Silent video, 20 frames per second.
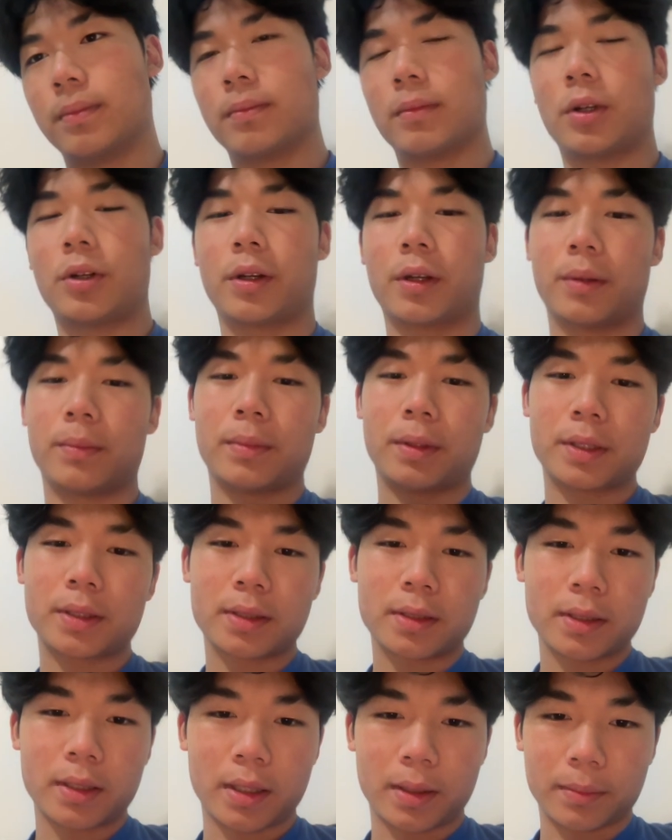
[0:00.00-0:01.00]
okay,
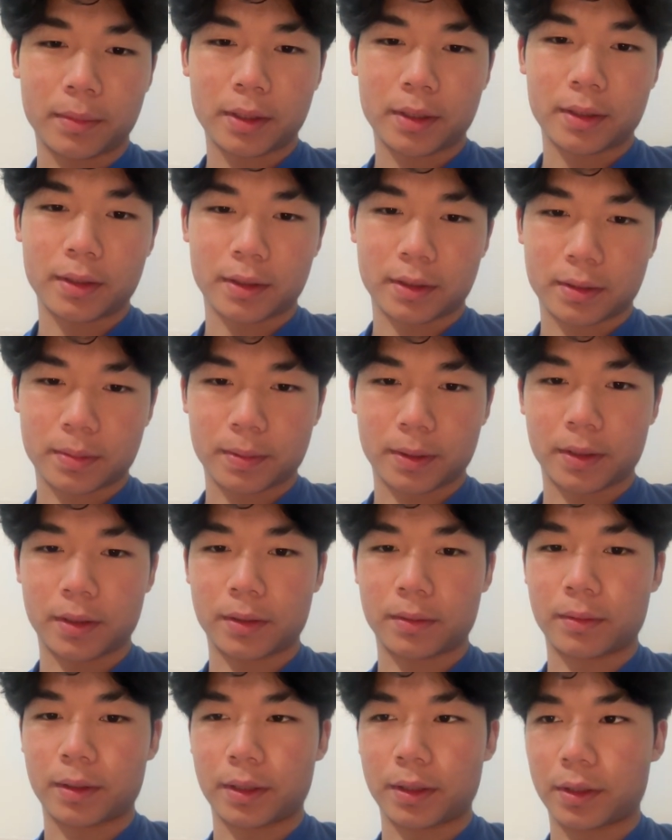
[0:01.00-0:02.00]
basically I'm gonna explain
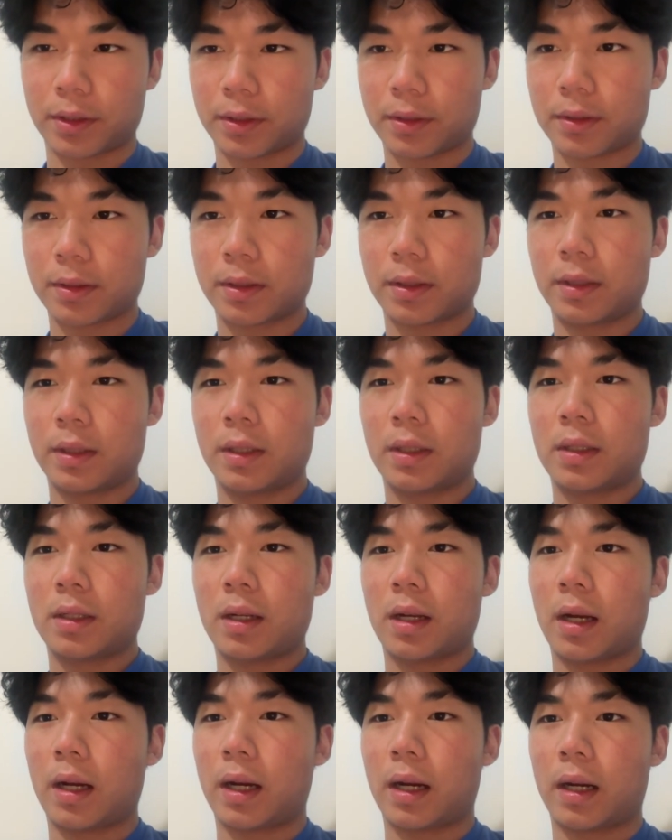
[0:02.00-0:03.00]
it right here.
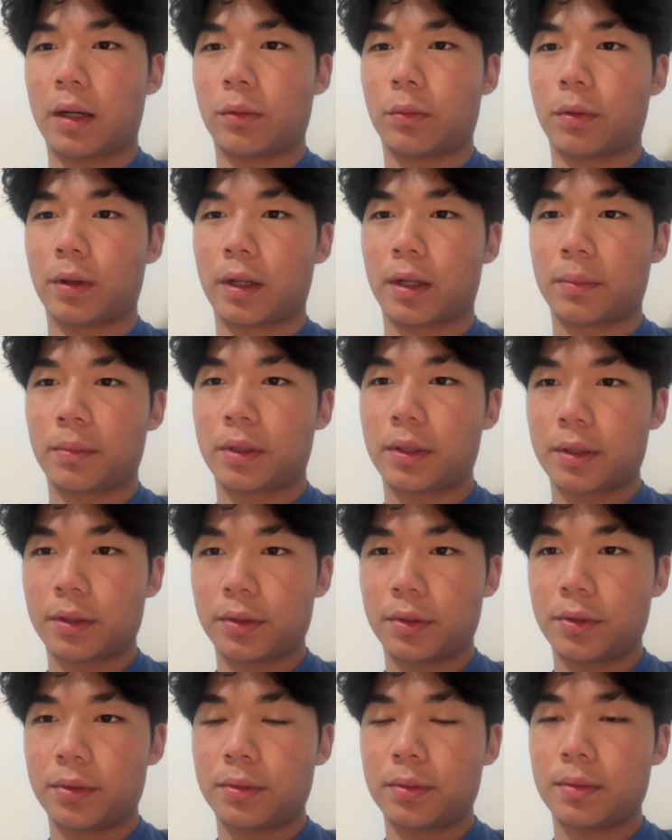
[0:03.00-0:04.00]
What I'm gonna
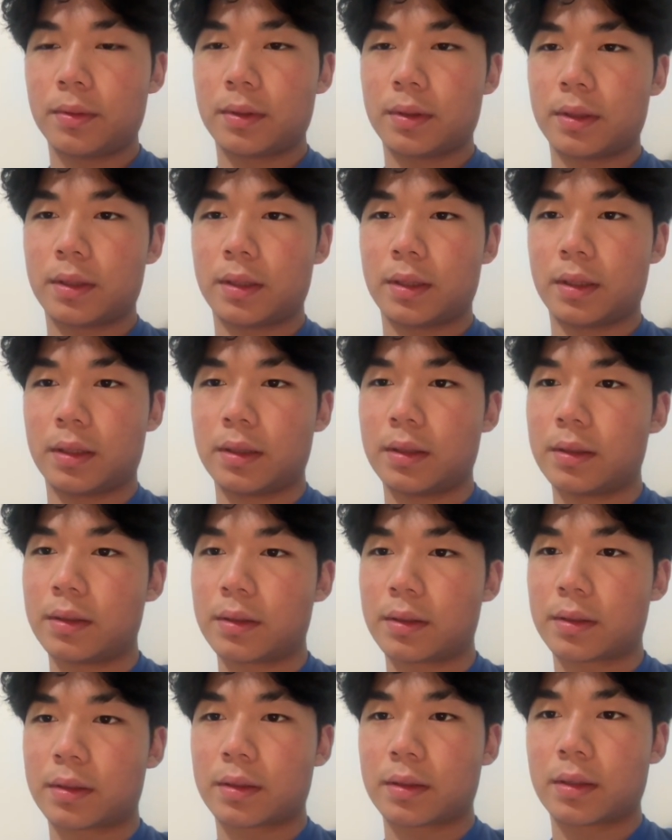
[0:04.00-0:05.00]
do
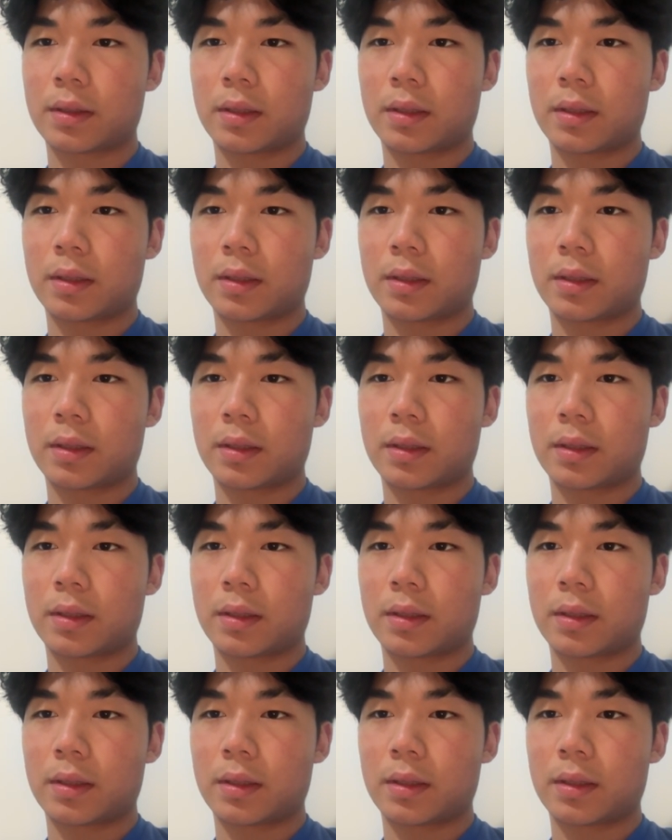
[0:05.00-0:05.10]
is